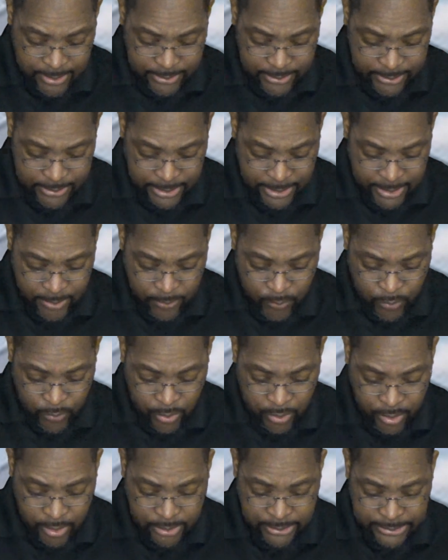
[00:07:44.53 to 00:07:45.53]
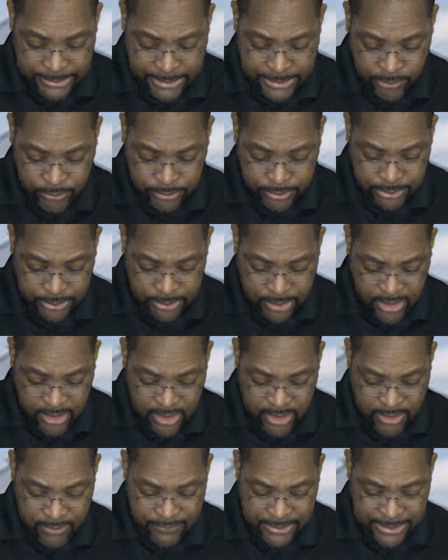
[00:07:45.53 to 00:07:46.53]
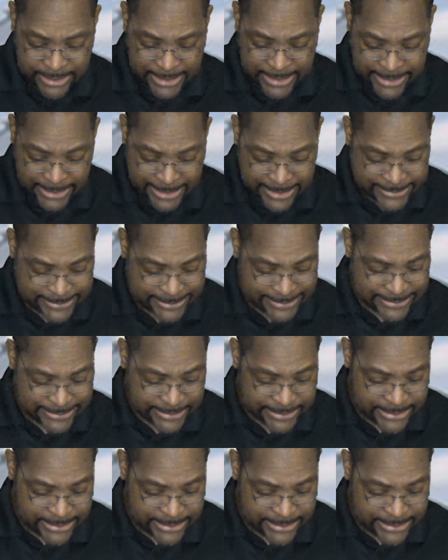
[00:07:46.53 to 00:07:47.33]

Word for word: They were guilty of neglecting